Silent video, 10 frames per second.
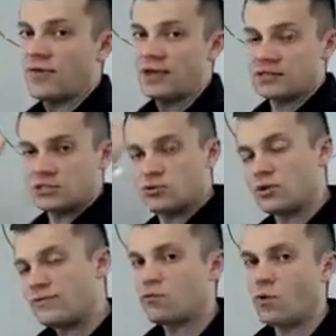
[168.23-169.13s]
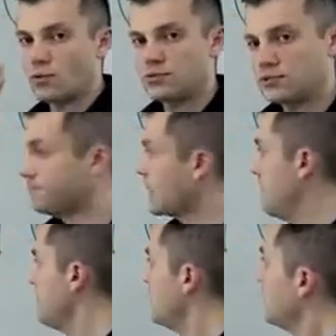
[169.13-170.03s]
things, 2 different worlds,
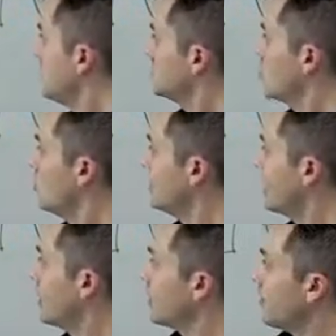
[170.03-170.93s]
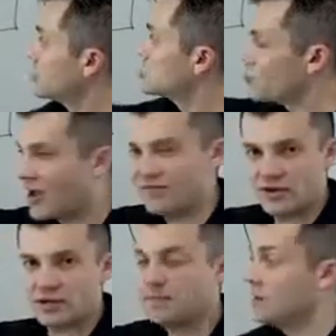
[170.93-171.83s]
okay? So we talk a lot about
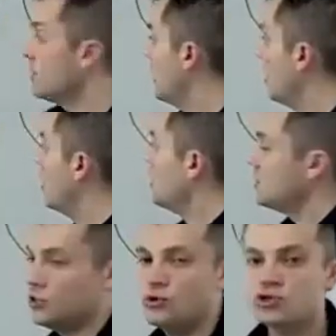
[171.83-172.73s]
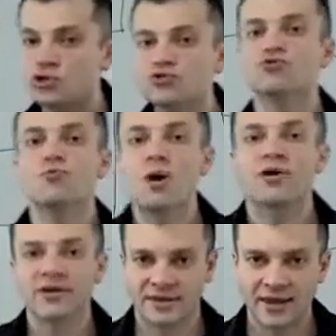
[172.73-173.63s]
traffic. Now, your true
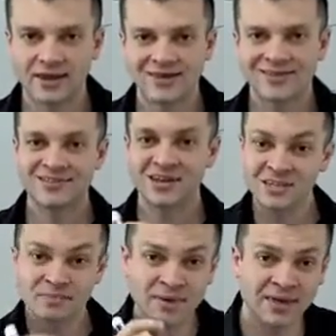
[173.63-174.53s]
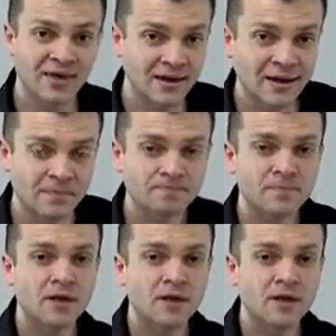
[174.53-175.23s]
marketing doesn't begin